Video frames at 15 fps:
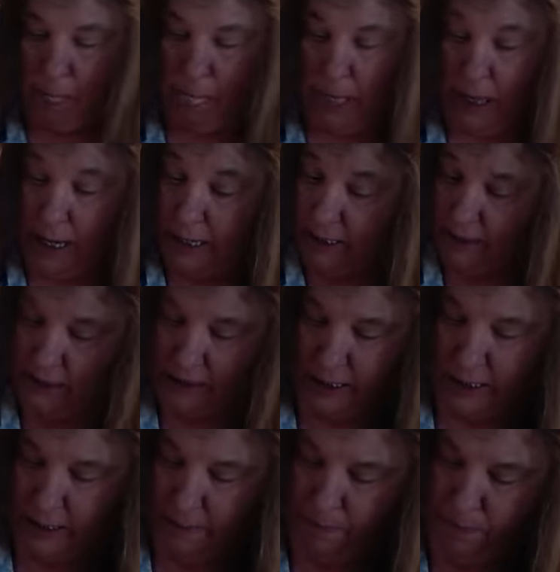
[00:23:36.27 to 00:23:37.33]
and it's good.
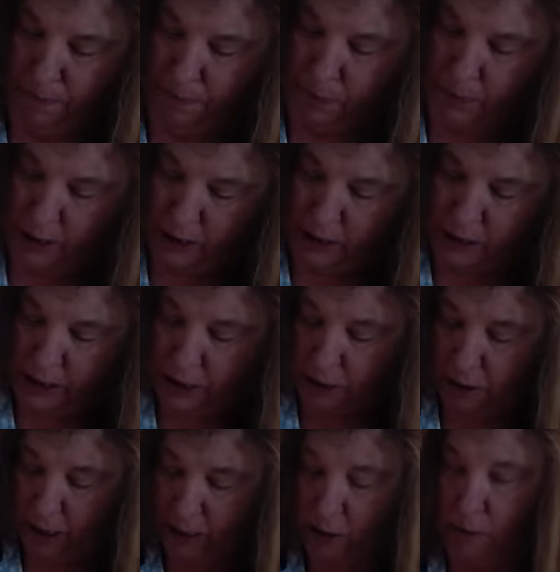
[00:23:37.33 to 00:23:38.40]
You know, I
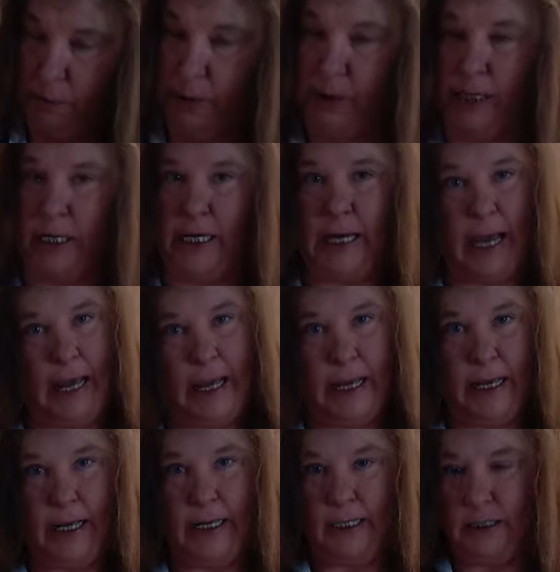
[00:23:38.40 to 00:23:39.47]
don't put any
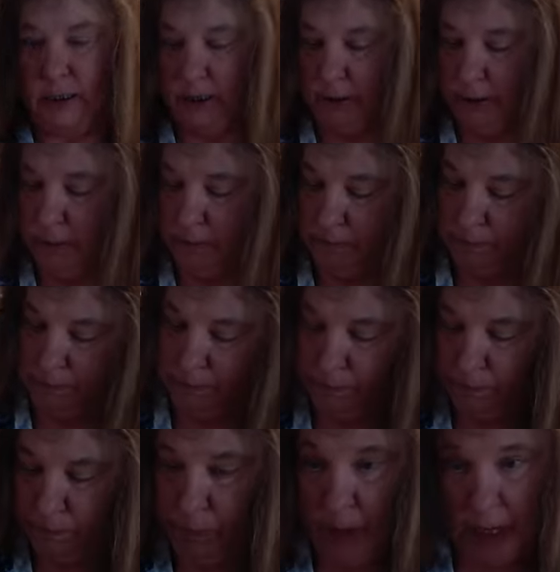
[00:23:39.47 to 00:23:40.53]
eggs or
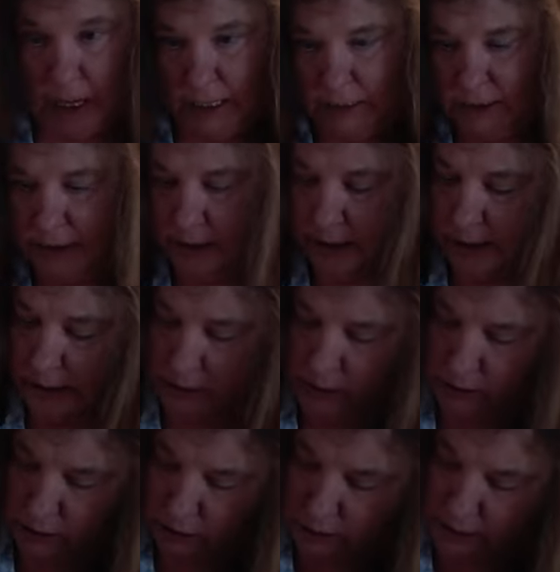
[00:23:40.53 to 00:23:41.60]
onions
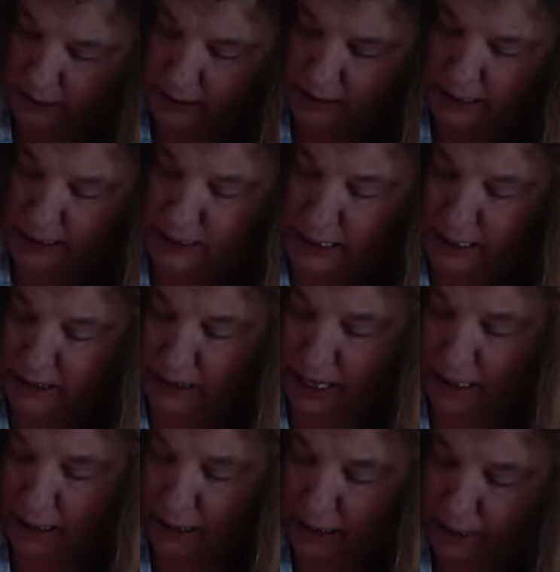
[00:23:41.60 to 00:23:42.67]
or anything like that
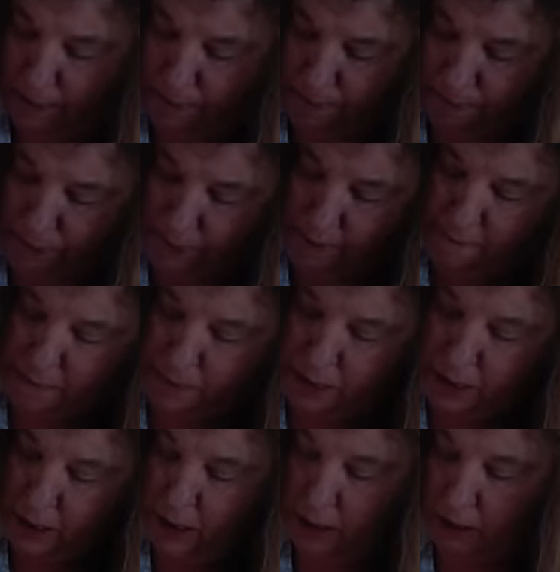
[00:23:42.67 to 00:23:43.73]
in it.
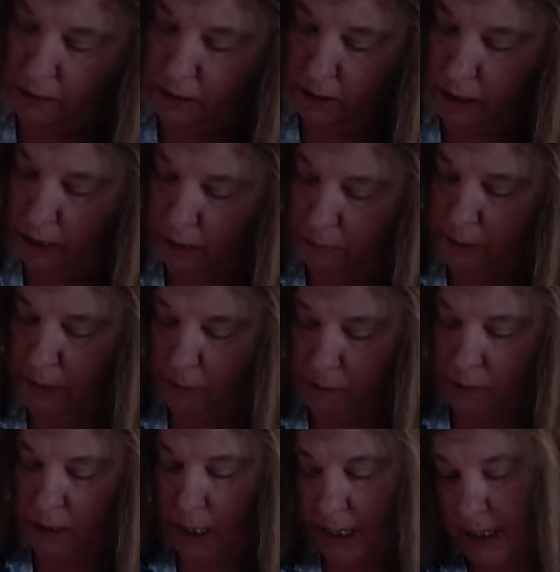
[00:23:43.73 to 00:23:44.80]
A lot of people
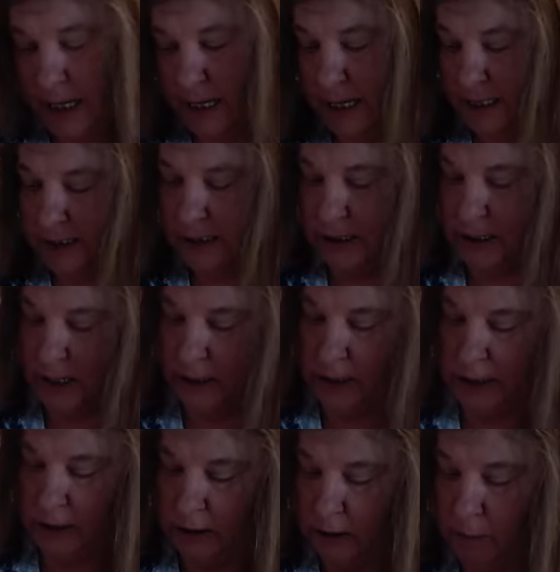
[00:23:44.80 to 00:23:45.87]
like eggs and
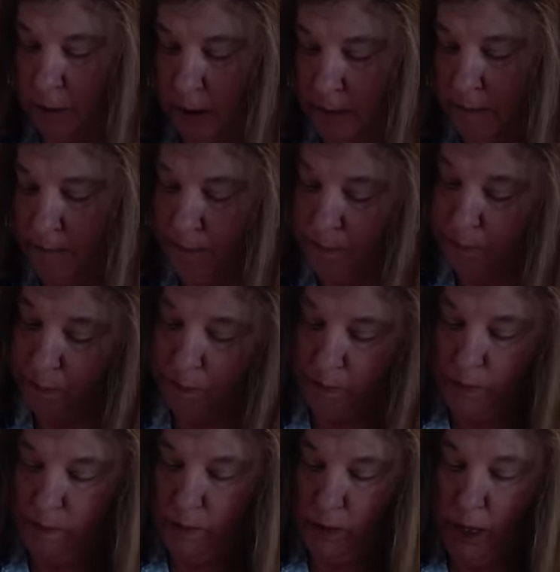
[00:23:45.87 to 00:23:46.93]
onions, but
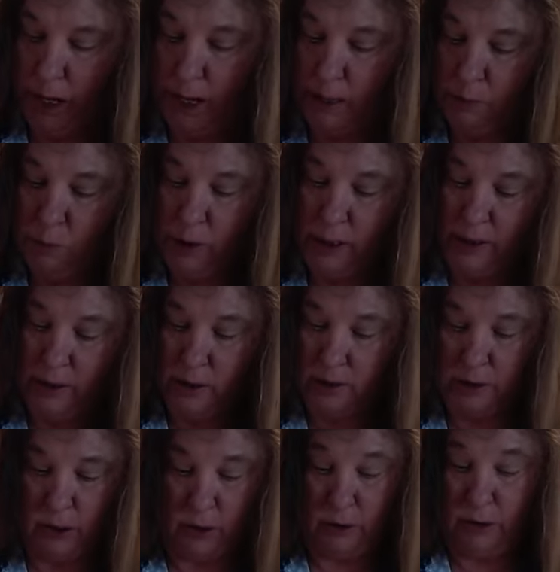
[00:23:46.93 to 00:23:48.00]
I'm one of those
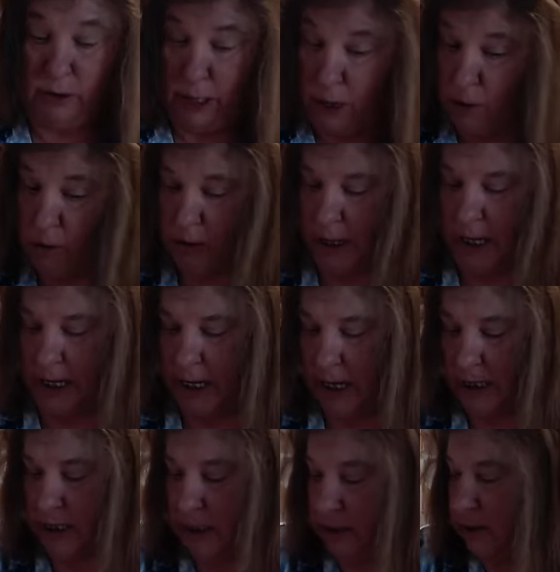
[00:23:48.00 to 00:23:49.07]
who don't like
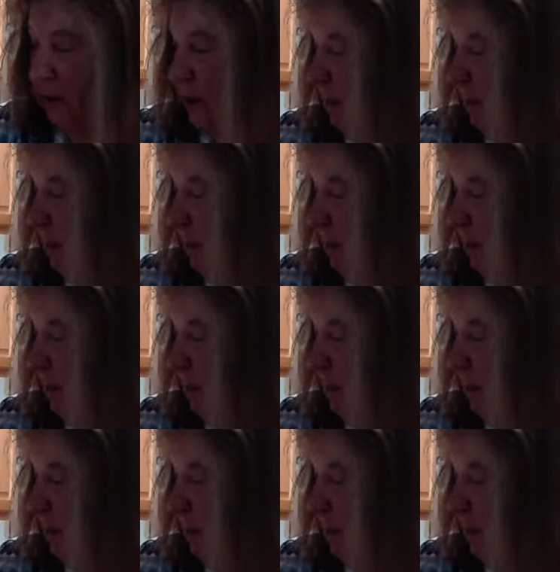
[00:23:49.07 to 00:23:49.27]
onions.